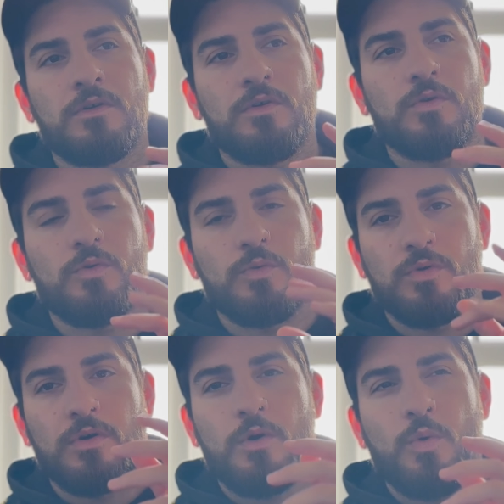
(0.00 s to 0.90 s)
or
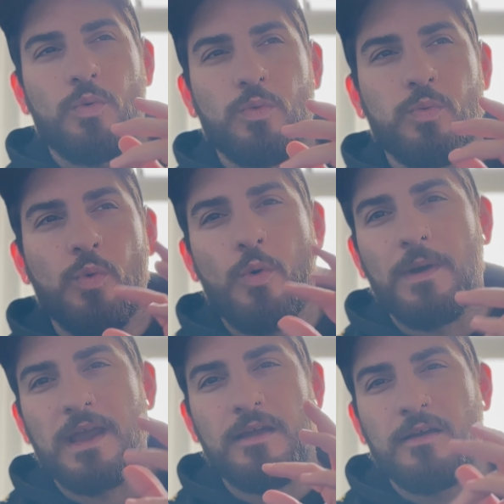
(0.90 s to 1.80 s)

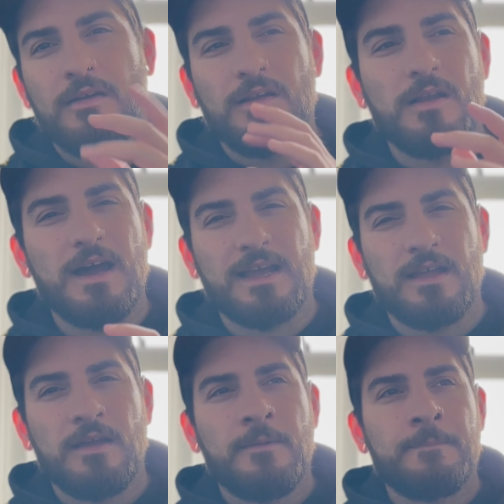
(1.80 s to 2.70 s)
wobbly, like
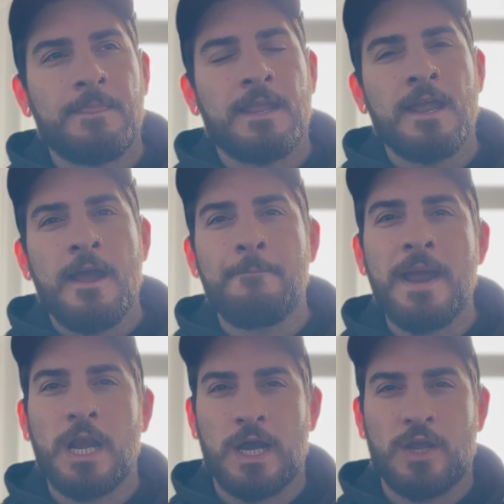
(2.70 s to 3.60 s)
a
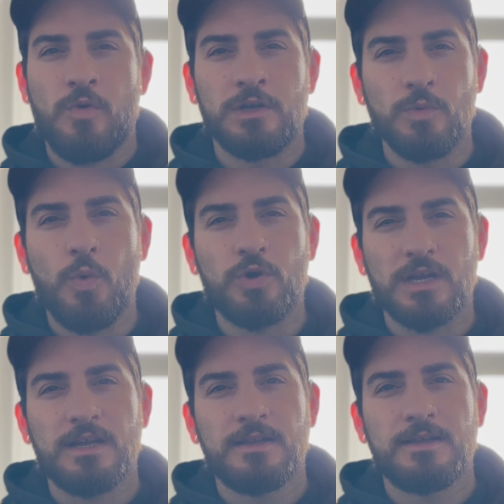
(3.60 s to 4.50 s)
bit like you're underwater.